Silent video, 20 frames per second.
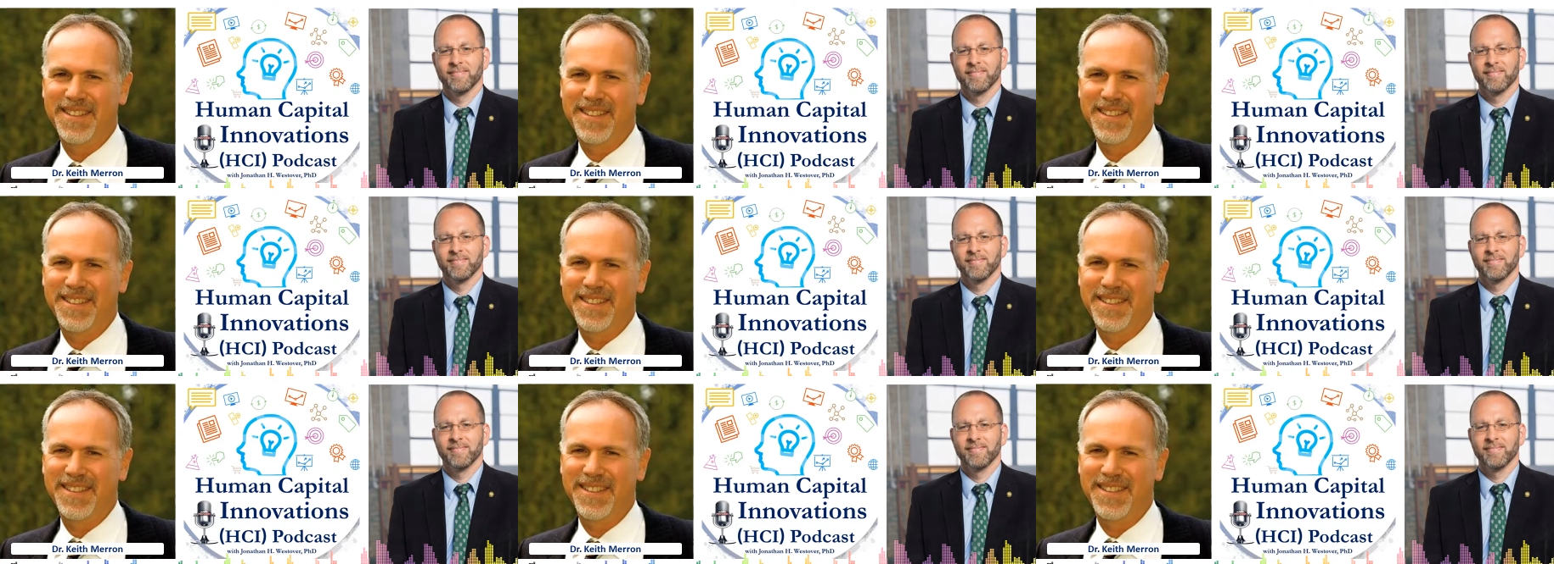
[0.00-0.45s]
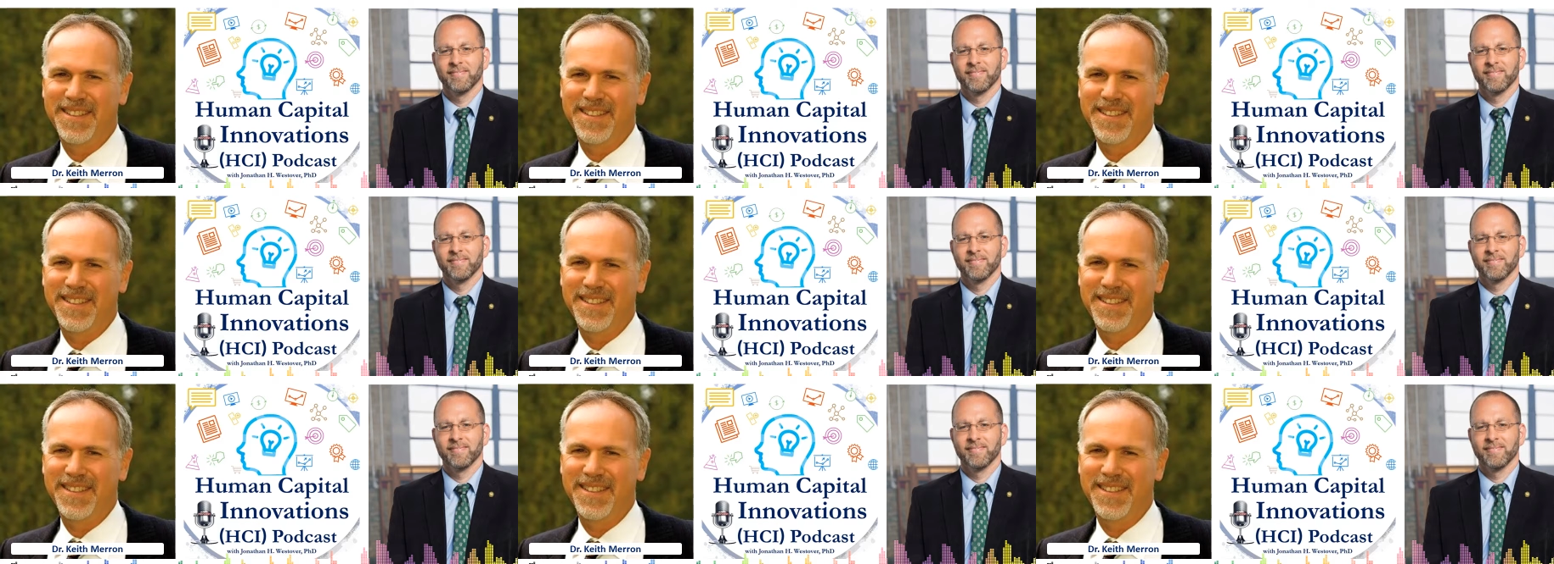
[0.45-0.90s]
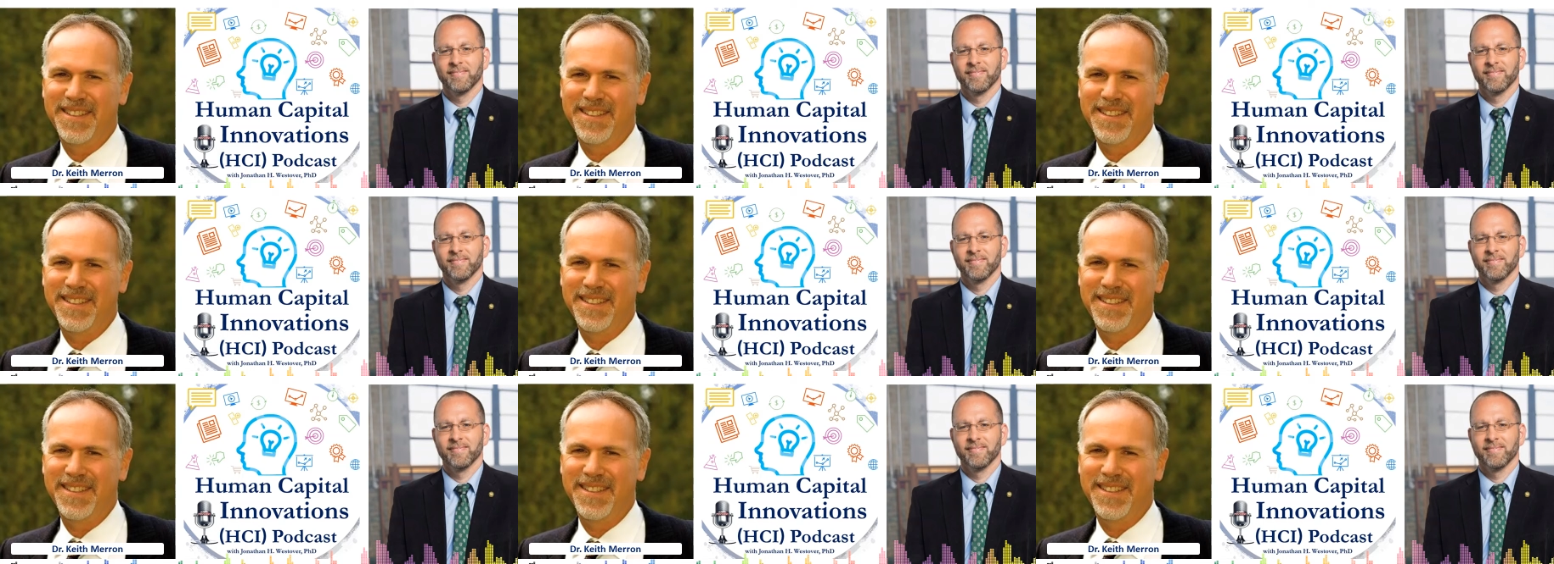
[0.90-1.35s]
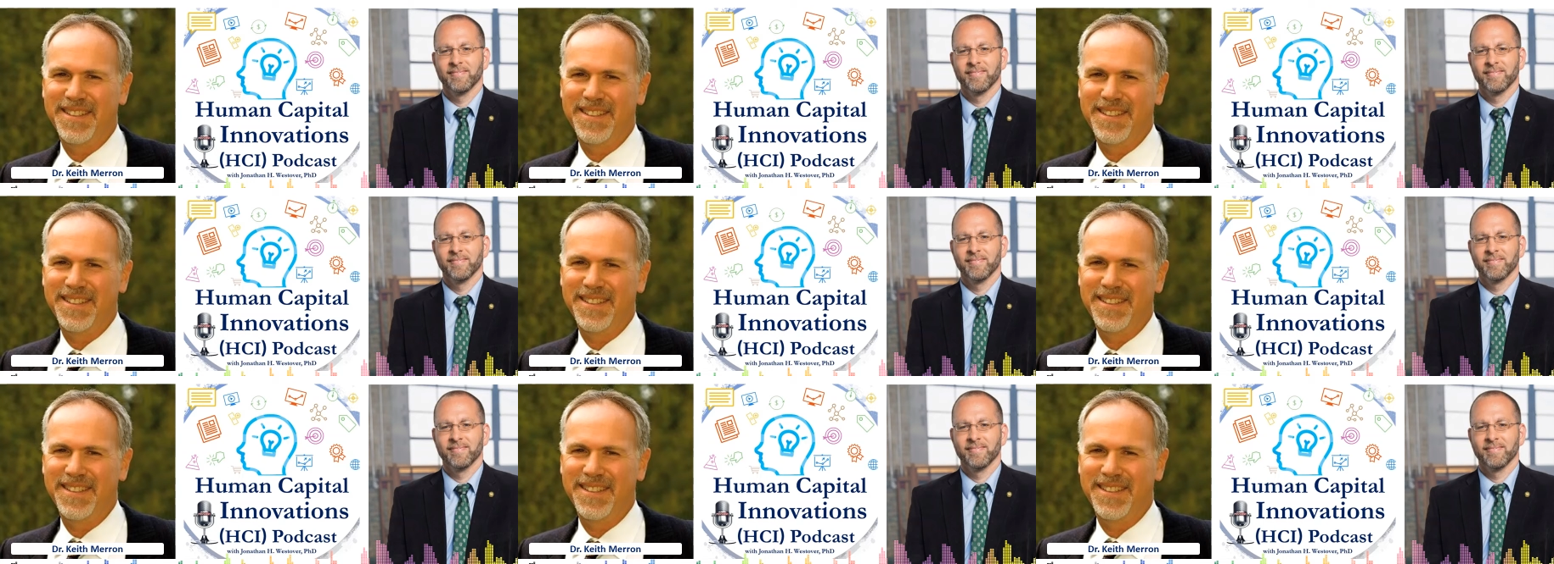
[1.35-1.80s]

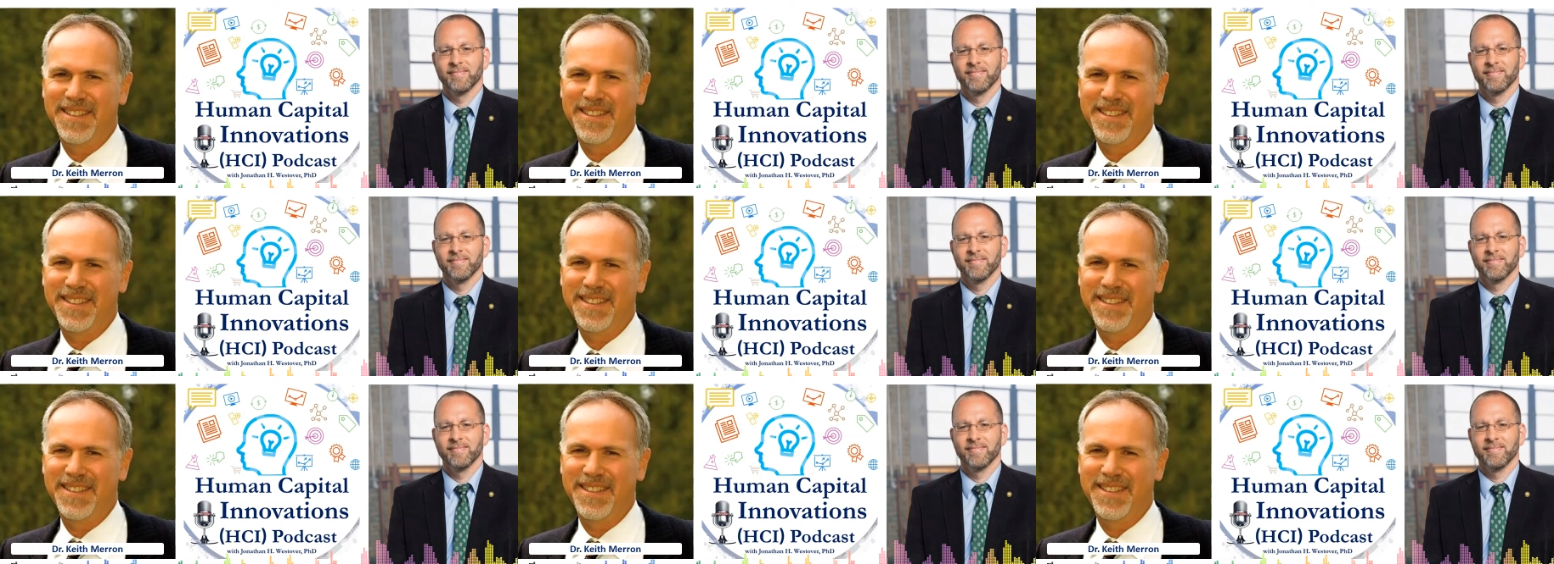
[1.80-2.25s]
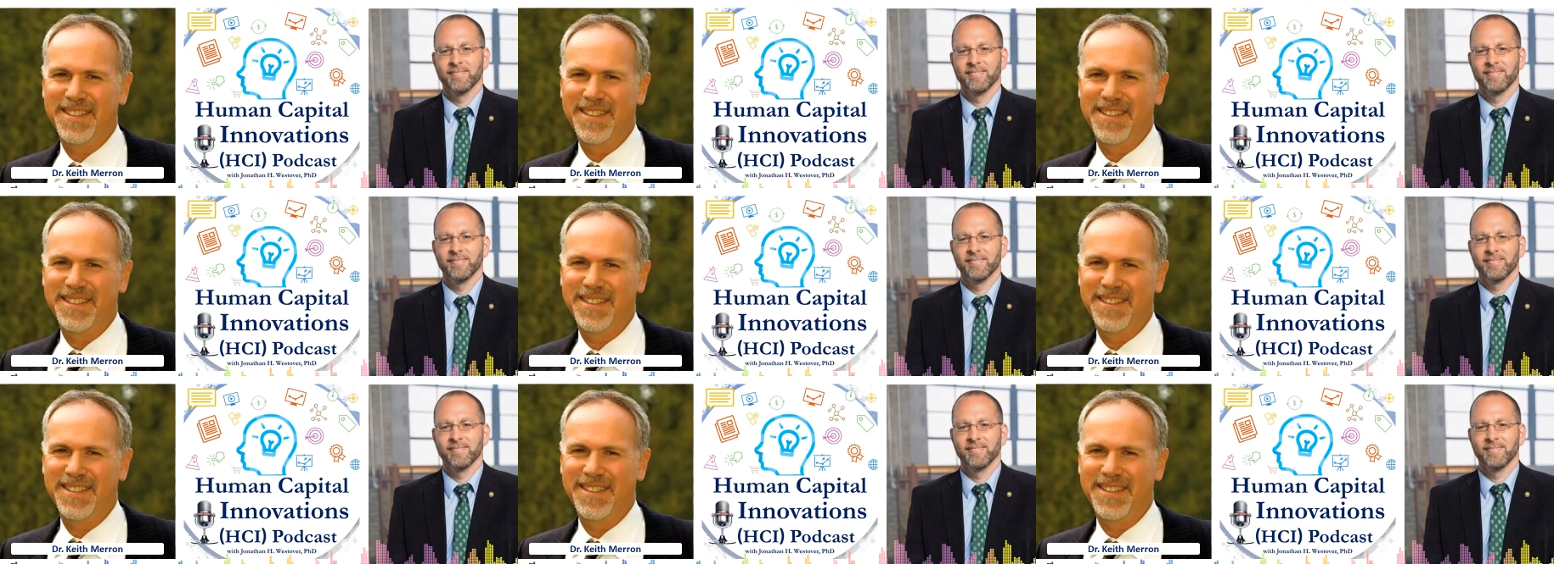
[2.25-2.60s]
(silence)